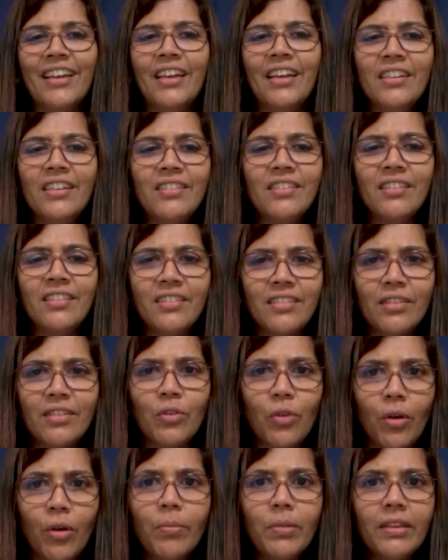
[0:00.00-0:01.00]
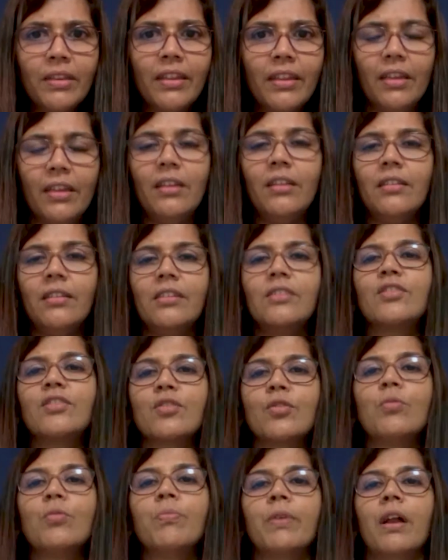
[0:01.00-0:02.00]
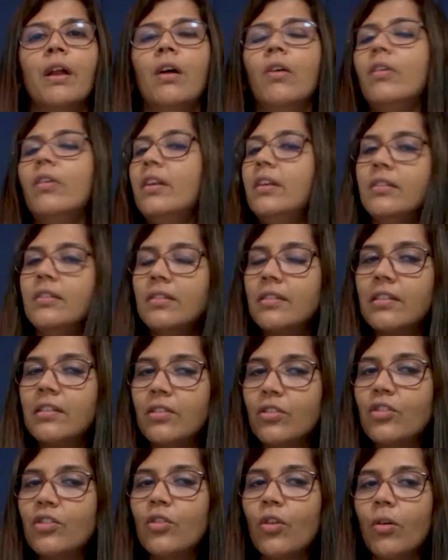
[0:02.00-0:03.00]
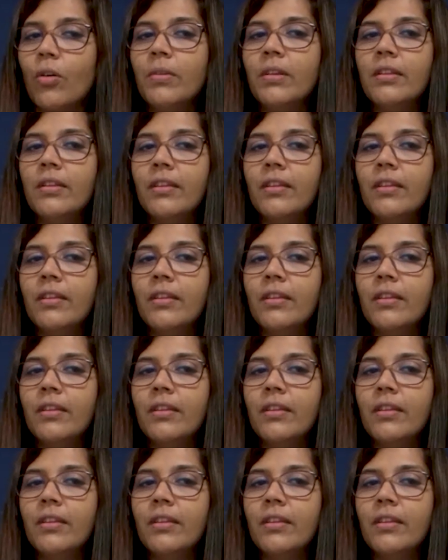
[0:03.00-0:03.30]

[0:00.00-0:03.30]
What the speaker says: it's a normal thing, and they're so proud, and it's such a normal